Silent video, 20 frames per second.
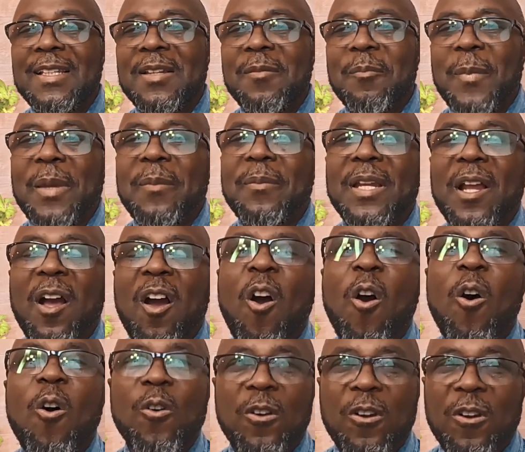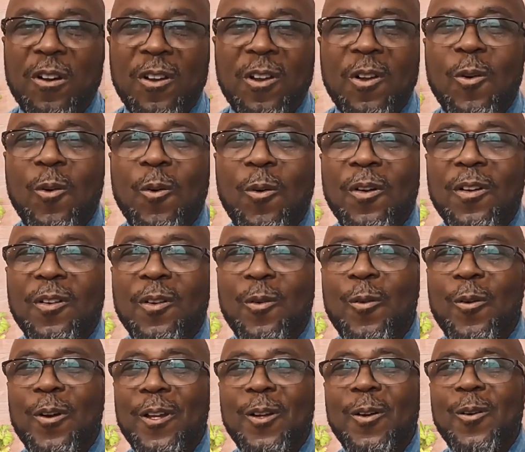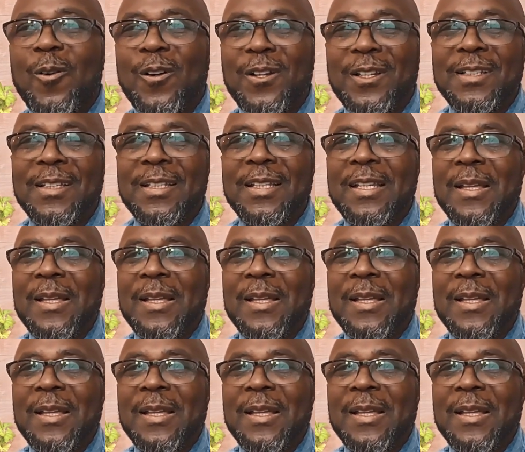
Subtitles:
maybe the okra going on.